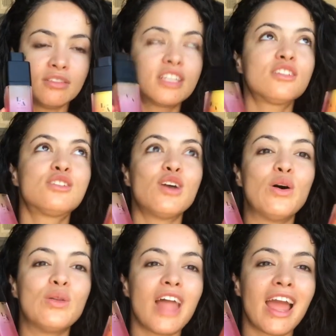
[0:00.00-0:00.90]
They're
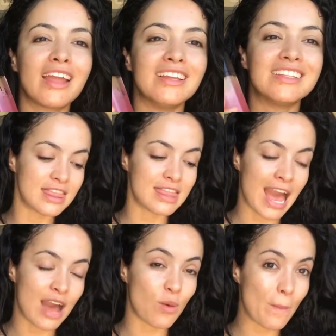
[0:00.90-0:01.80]
so nice.
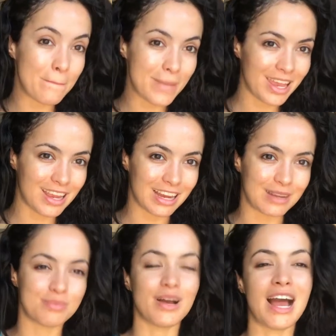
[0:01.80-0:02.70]
Now, makeup.